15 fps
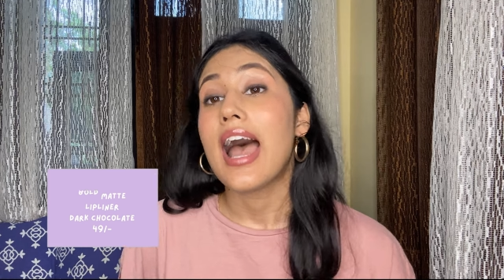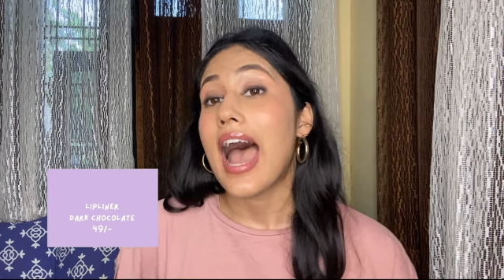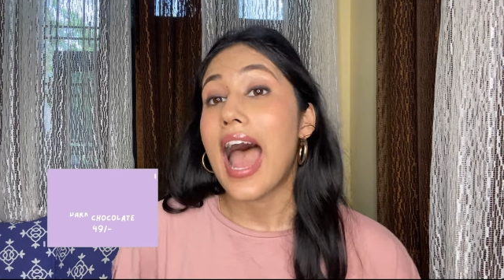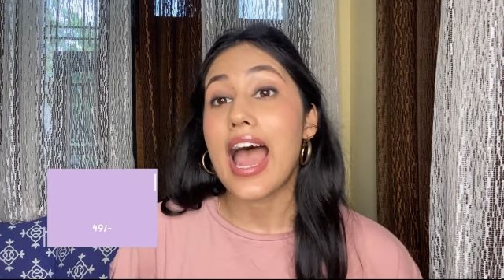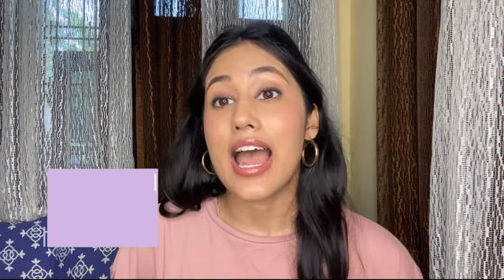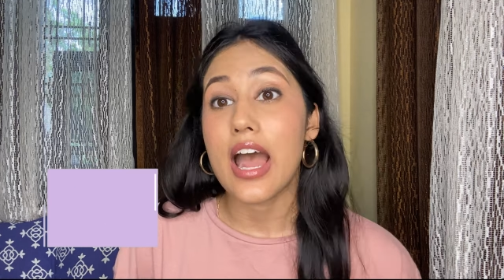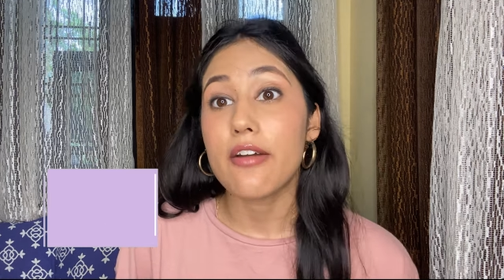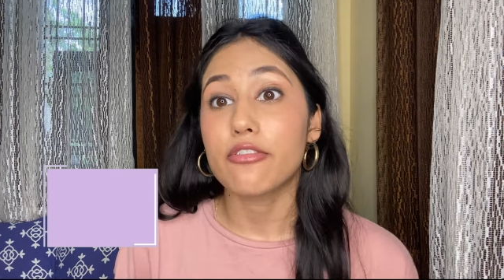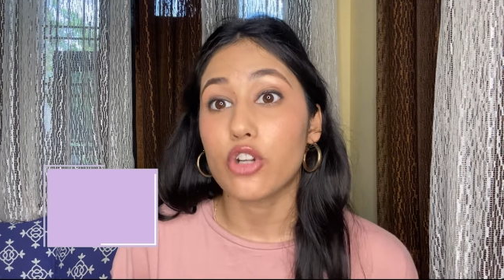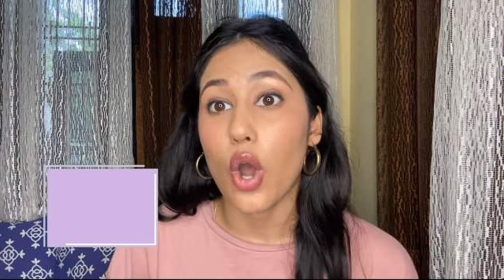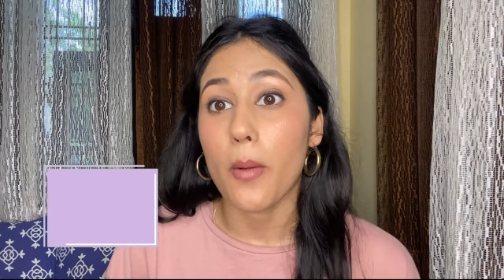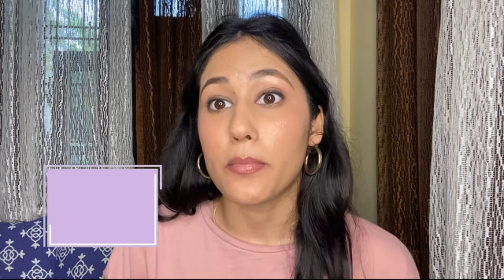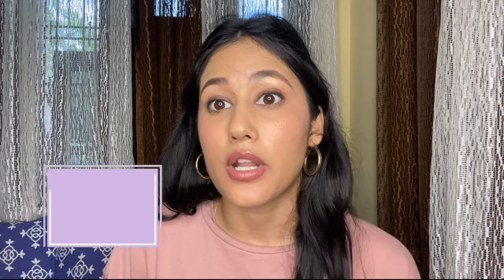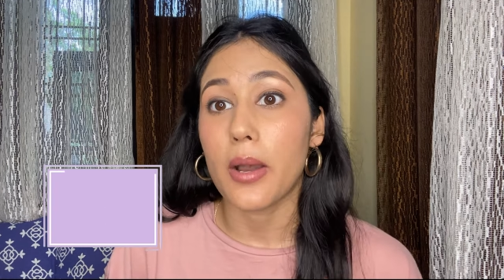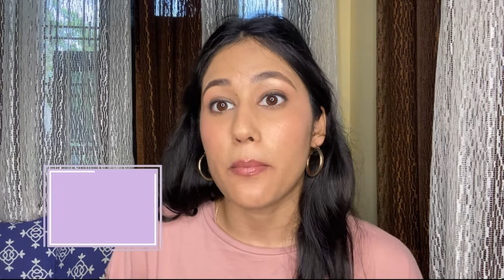I have
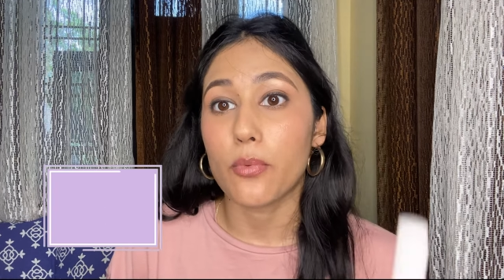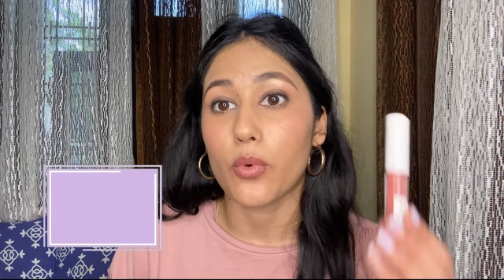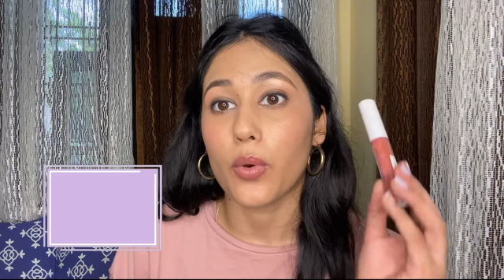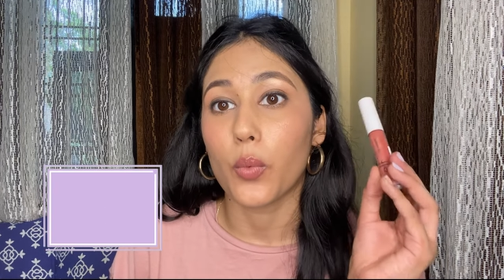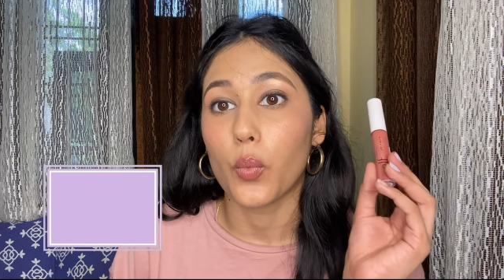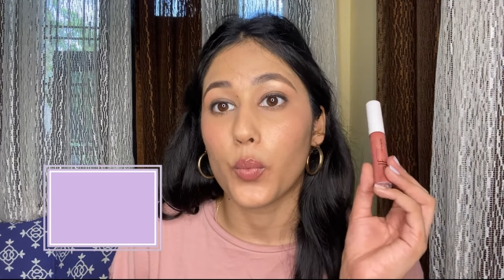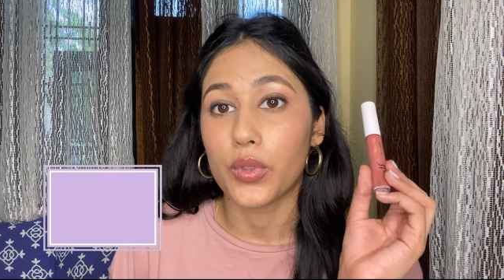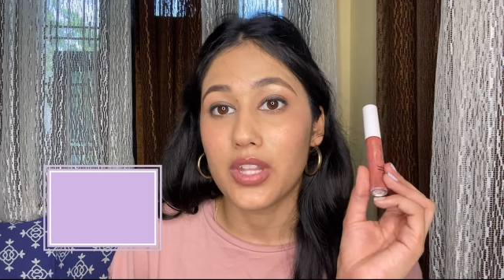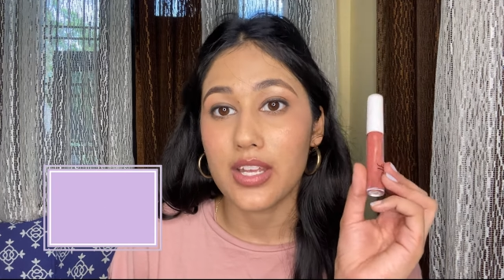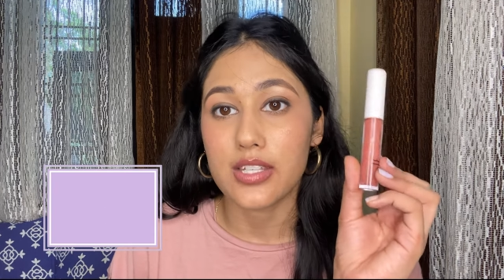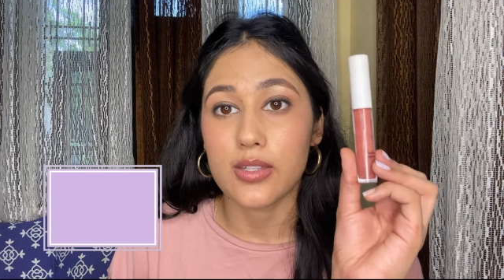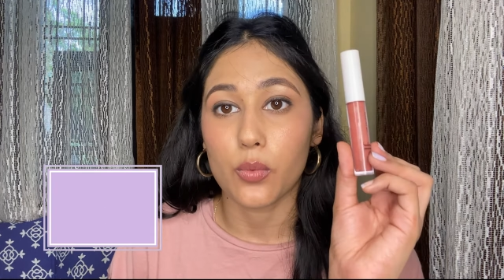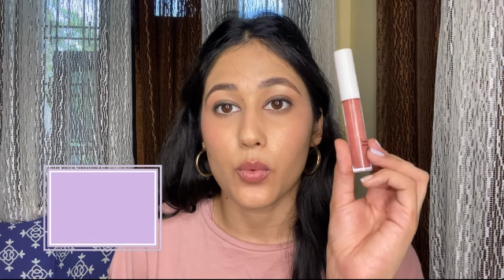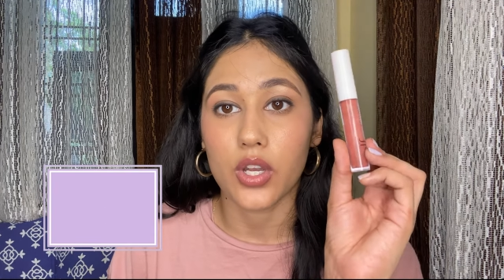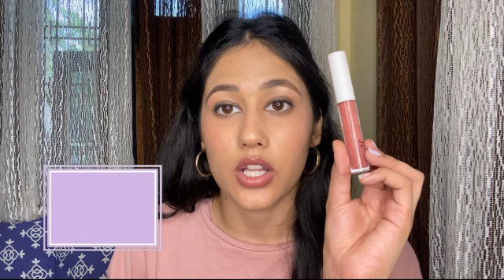topped up
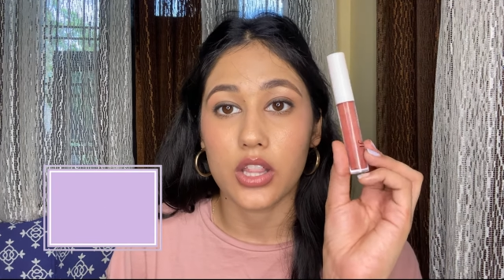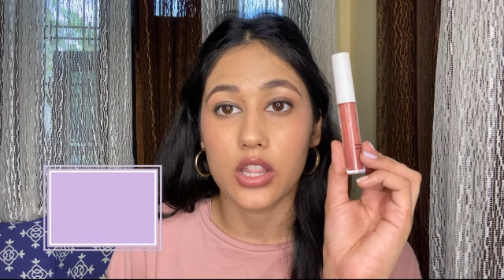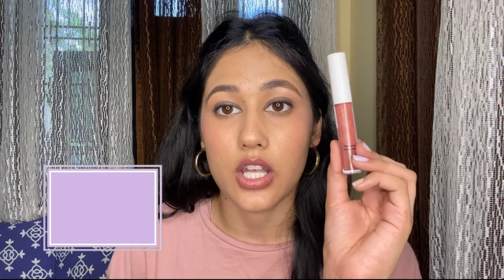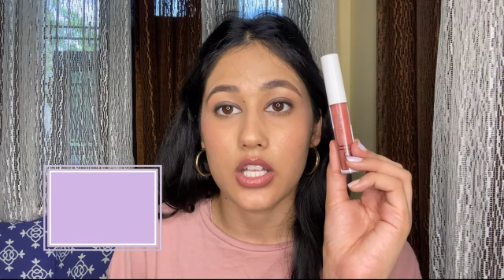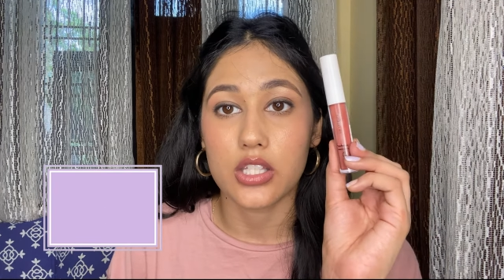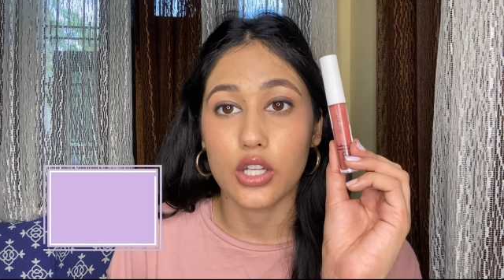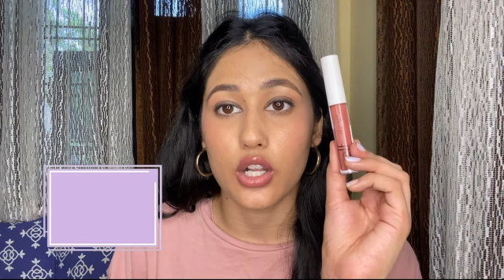this with this